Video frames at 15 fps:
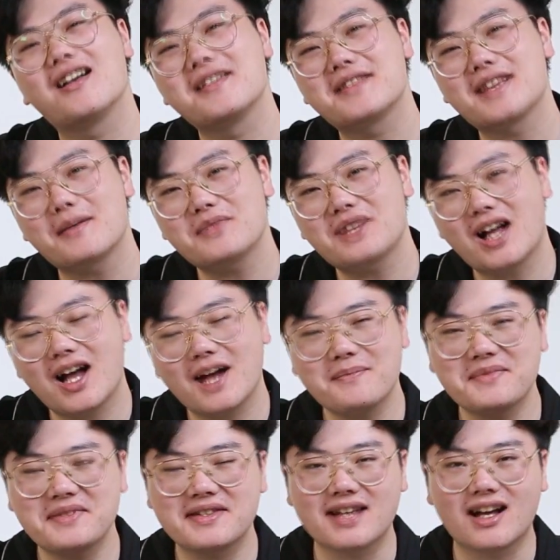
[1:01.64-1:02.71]

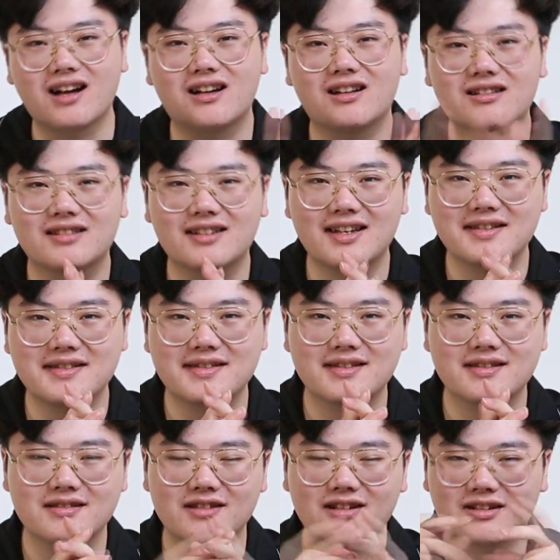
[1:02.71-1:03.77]
sometimes
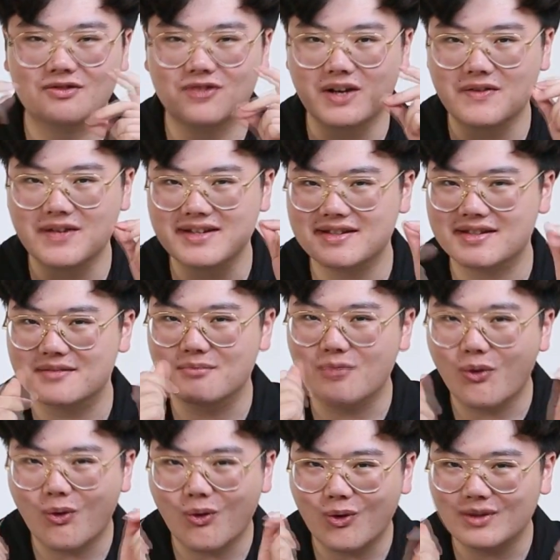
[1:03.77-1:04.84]
it's a very
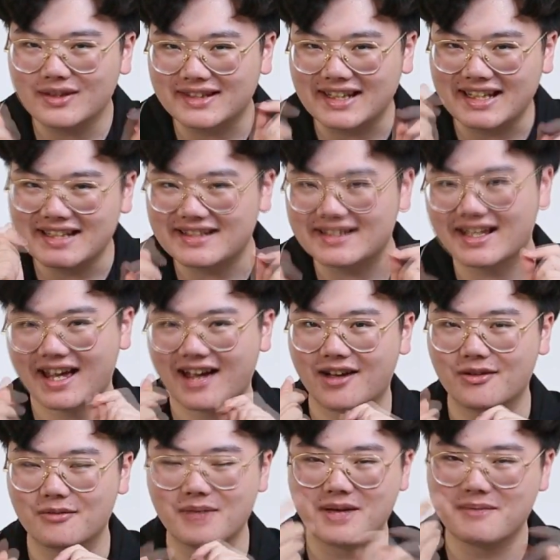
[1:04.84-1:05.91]
small
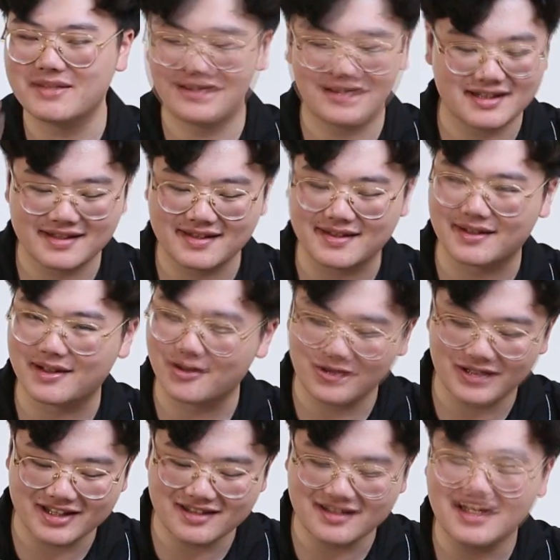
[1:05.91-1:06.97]
detail, maybe this
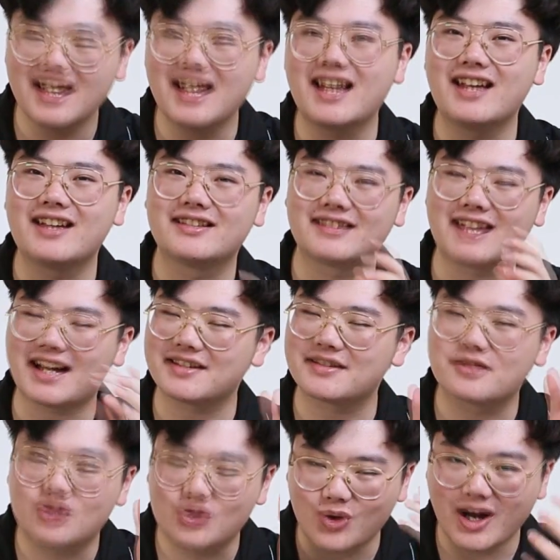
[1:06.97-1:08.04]
slogan, that
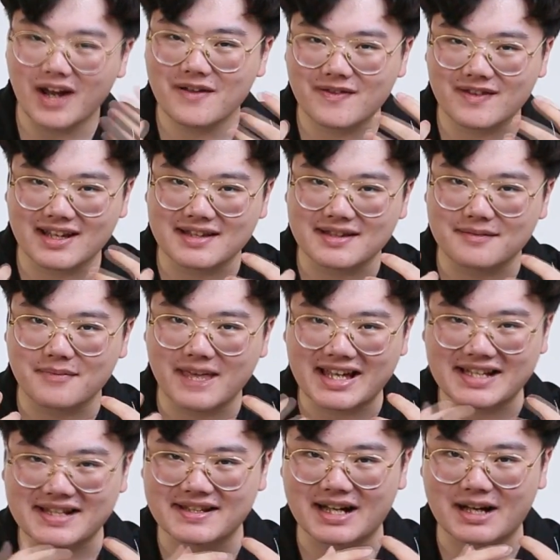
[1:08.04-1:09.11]
drives us
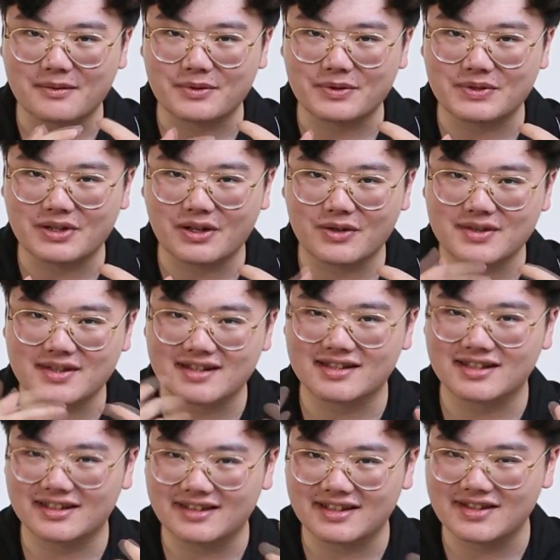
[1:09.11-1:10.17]
make some, you know,
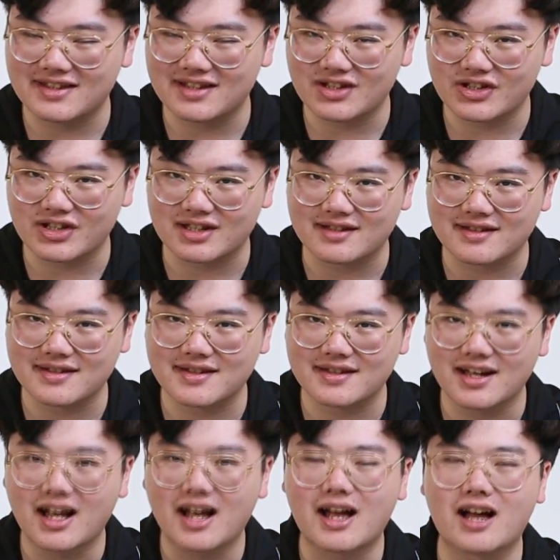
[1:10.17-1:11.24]
certain decisions,
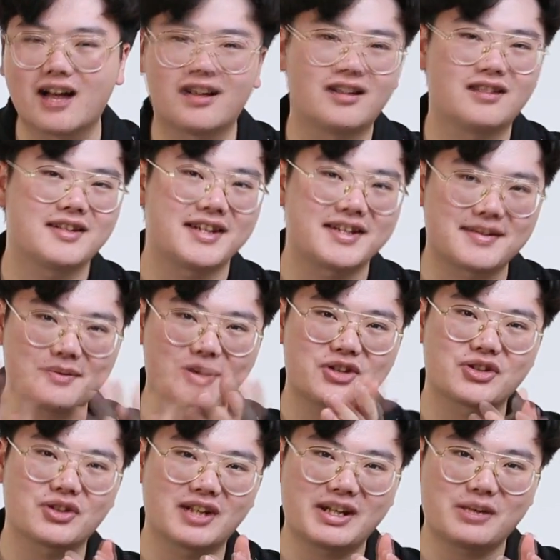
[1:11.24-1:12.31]

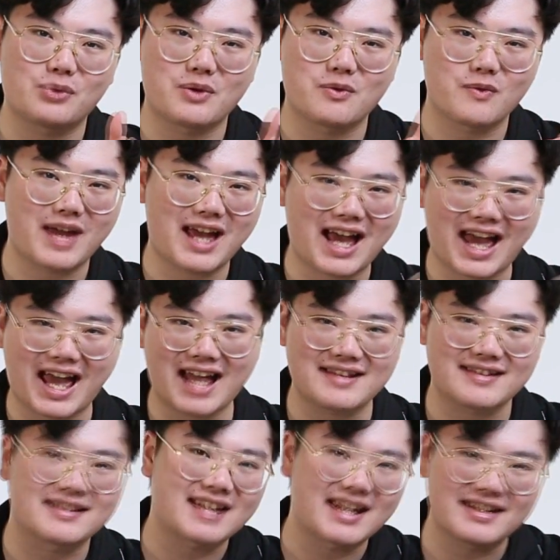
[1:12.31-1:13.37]
especially when we are
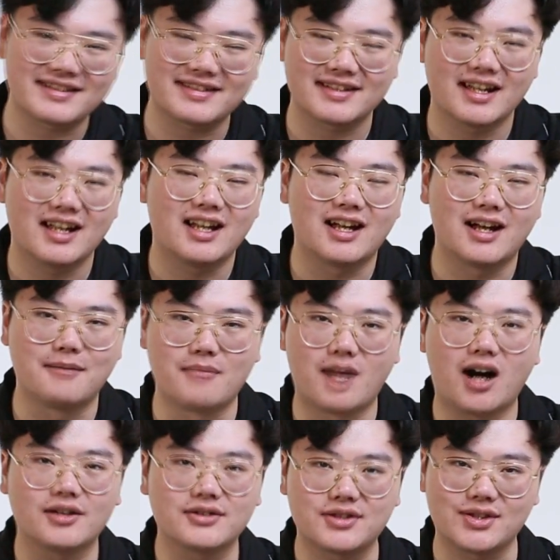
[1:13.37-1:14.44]
hesitate
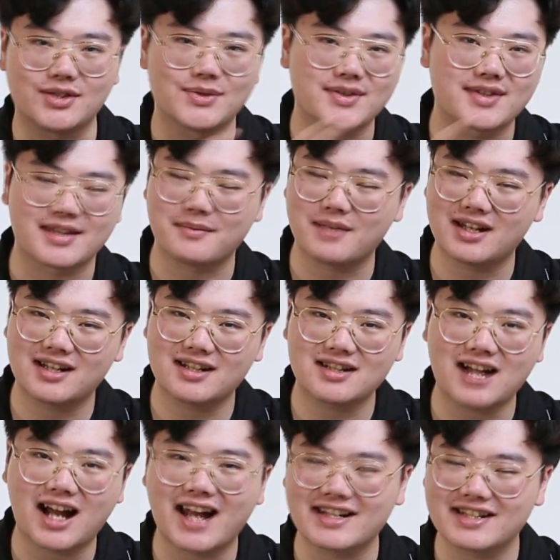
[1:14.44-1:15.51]
among two
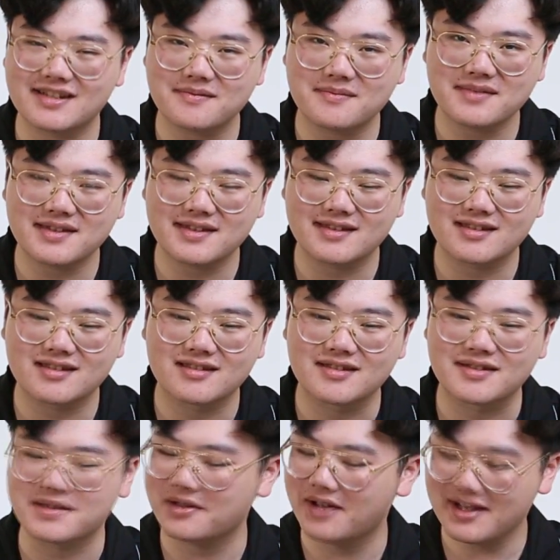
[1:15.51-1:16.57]
similar items.
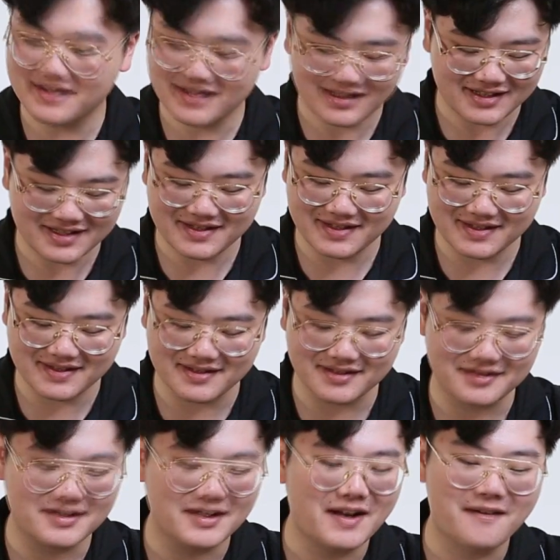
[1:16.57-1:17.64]
So I think this is
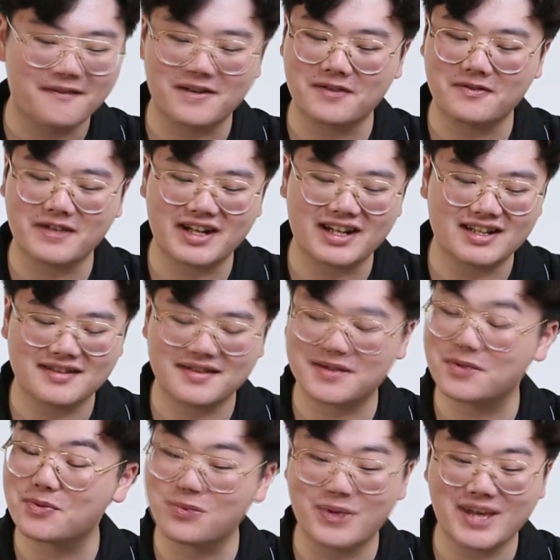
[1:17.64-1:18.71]
a very
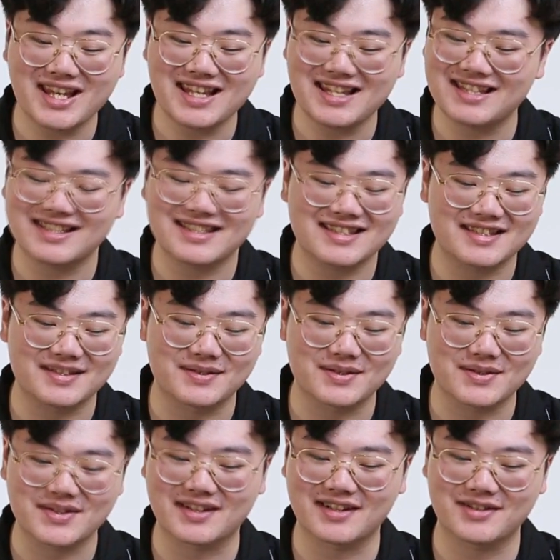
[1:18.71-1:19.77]
sweet, you
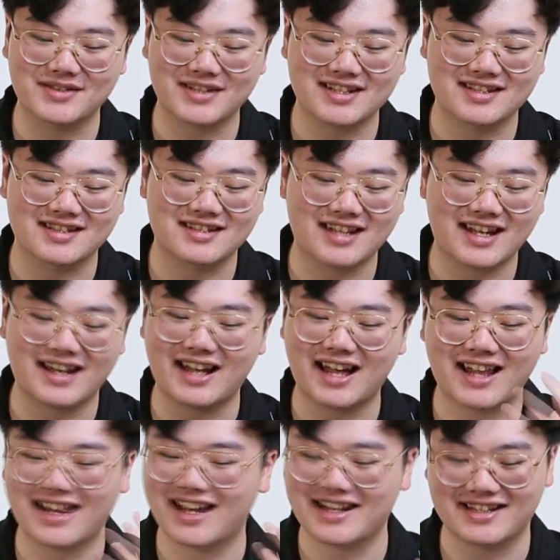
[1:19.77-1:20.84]
know, slogan, and
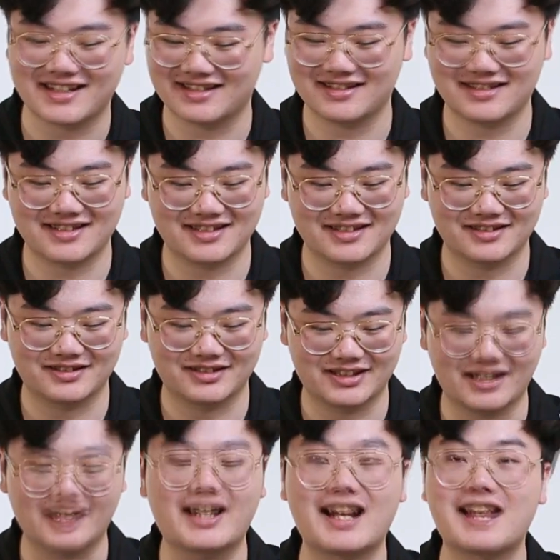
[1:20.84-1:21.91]
I like it.
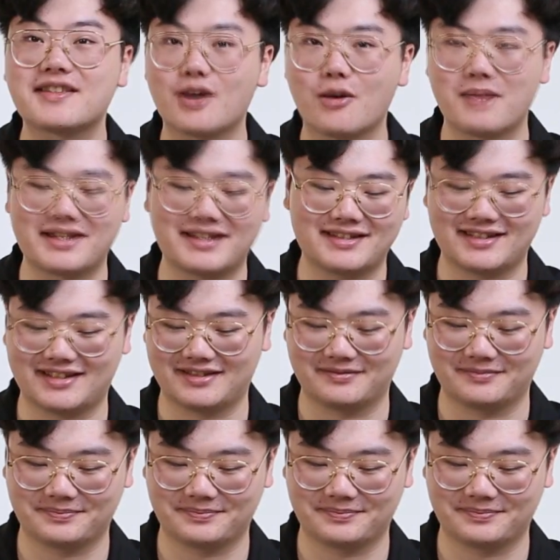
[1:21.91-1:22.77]
Okay, let's open it.